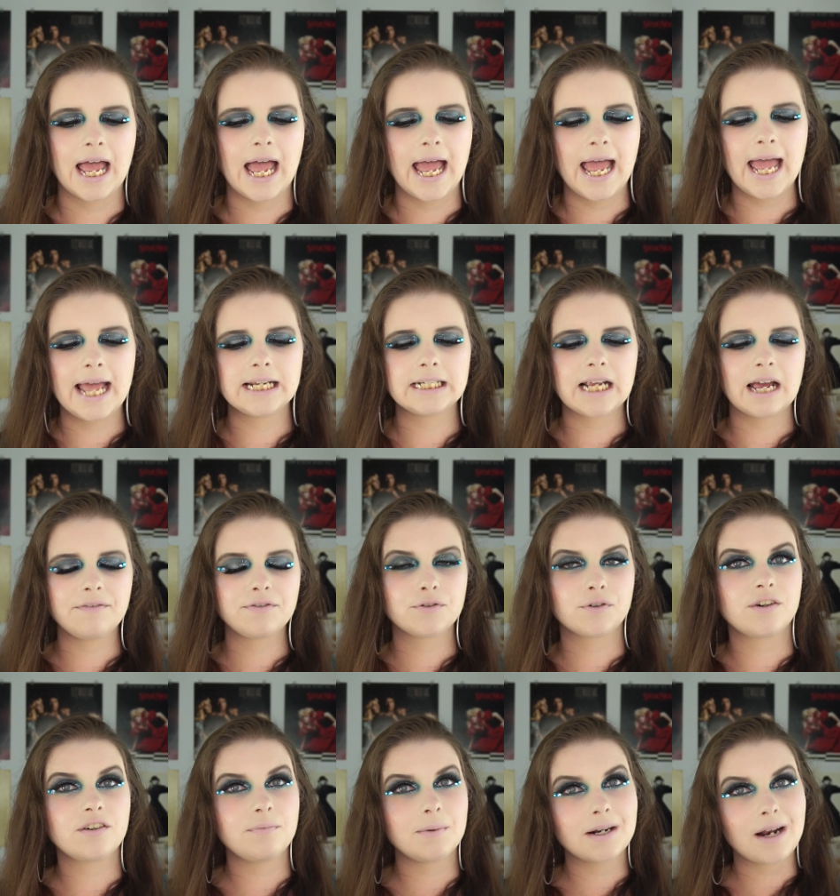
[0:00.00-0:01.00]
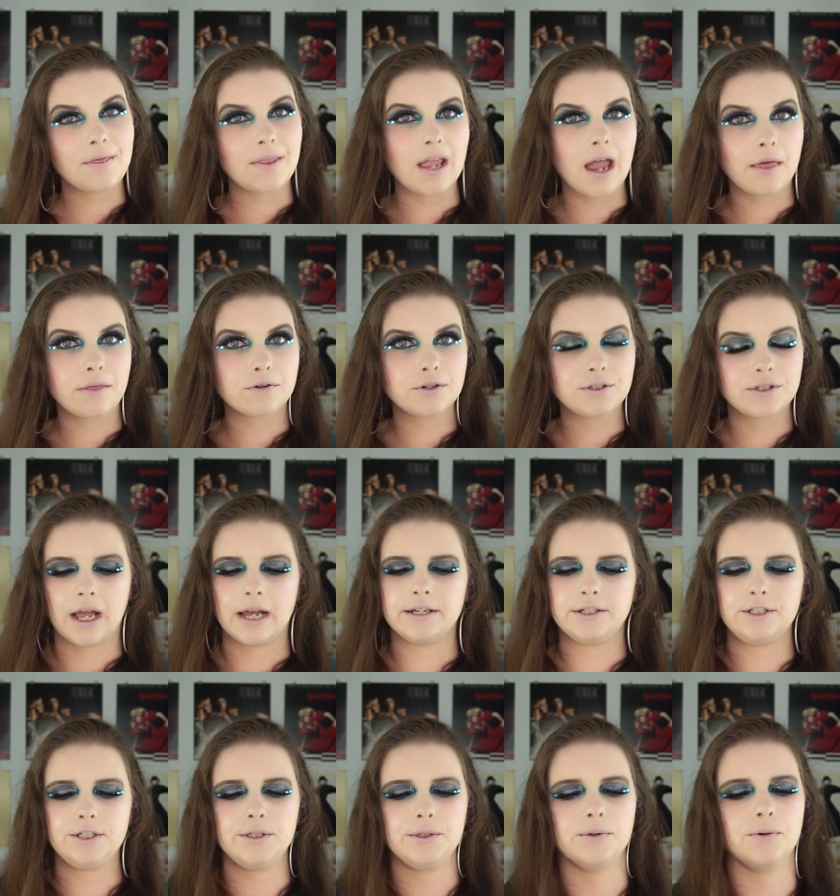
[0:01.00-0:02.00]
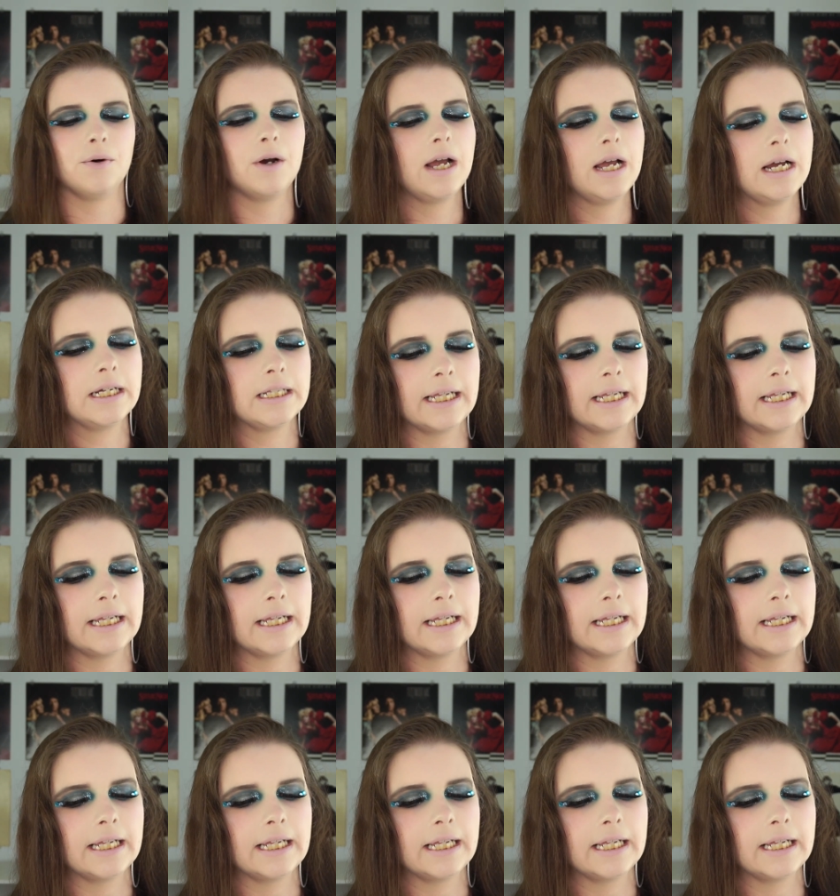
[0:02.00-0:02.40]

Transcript: and I've sort of been on the other side too.